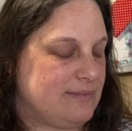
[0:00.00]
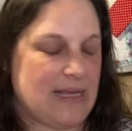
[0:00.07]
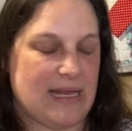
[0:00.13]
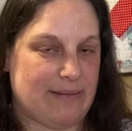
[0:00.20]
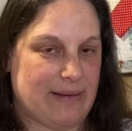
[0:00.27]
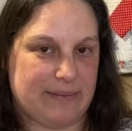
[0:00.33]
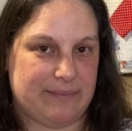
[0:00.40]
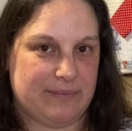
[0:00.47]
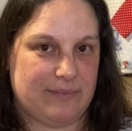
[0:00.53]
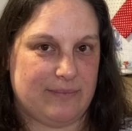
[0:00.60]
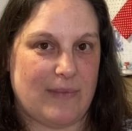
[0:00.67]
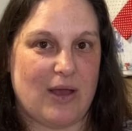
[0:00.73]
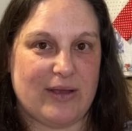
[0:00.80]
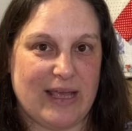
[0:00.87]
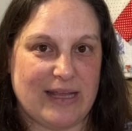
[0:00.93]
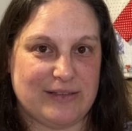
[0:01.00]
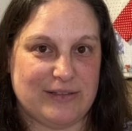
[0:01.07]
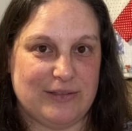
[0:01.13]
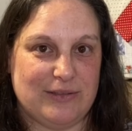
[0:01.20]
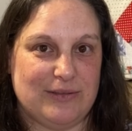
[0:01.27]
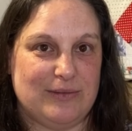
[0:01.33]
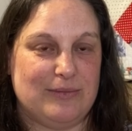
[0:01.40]
Anyway, I'll get
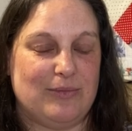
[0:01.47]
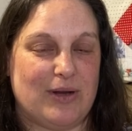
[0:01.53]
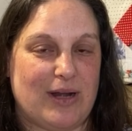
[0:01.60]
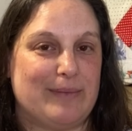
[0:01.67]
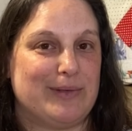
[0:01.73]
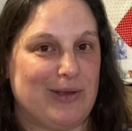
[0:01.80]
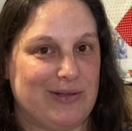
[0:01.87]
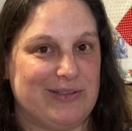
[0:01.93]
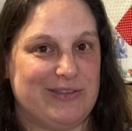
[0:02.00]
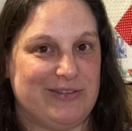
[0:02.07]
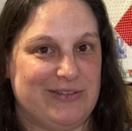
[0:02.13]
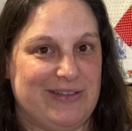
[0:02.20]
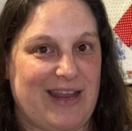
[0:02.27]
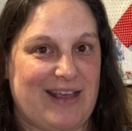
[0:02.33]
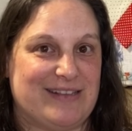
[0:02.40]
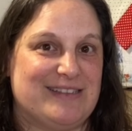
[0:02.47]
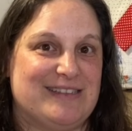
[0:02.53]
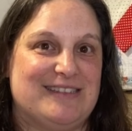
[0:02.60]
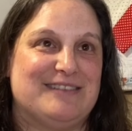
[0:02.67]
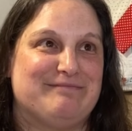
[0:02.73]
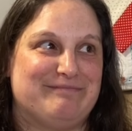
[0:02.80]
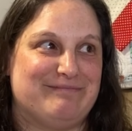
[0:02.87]
to what I'm going to do
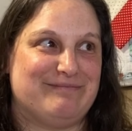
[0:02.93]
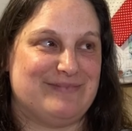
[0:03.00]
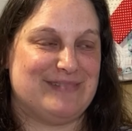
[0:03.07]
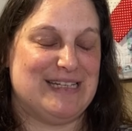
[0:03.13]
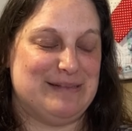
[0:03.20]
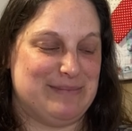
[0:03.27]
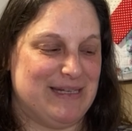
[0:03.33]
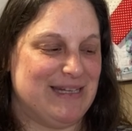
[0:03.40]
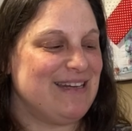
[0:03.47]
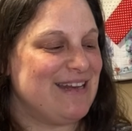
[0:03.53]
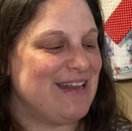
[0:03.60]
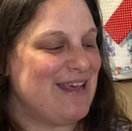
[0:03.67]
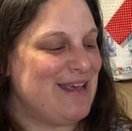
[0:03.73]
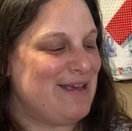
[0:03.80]
next in a minute.